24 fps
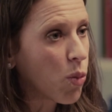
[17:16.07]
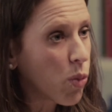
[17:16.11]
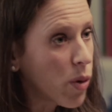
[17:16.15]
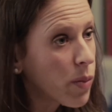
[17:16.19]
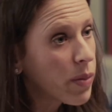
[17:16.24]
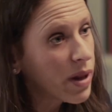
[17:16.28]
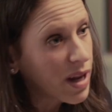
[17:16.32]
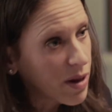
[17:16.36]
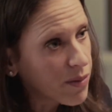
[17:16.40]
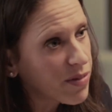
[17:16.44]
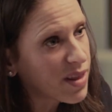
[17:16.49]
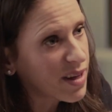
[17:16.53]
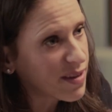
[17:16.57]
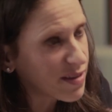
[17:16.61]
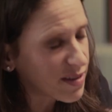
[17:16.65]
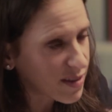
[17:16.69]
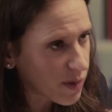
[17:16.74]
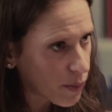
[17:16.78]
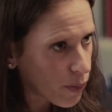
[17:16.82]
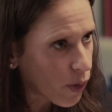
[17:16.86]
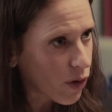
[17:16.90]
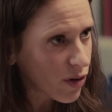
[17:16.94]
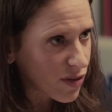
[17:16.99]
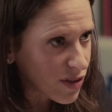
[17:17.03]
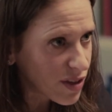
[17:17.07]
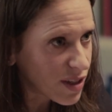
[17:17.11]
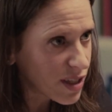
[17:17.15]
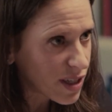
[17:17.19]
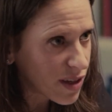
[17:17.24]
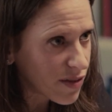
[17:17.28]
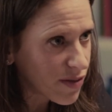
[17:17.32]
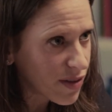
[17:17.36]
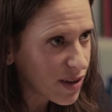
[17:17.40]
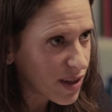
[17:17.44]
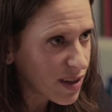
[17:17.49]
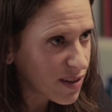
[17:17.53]
We believe this is a
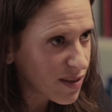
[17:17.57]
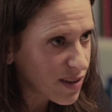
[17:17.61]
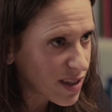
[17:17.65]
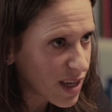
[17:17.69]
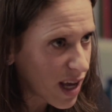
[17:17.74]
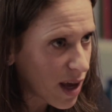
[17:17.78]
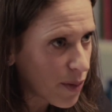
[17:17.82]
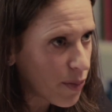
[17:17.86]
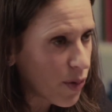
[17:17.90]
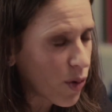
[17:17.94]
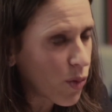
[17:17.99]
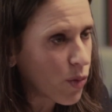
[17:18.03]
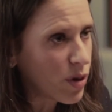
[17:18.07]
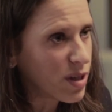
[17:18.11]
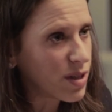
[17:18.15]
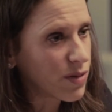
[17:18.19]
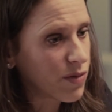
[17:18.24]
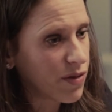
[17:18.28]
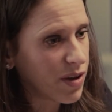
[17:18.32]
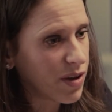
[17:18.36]
positive step. We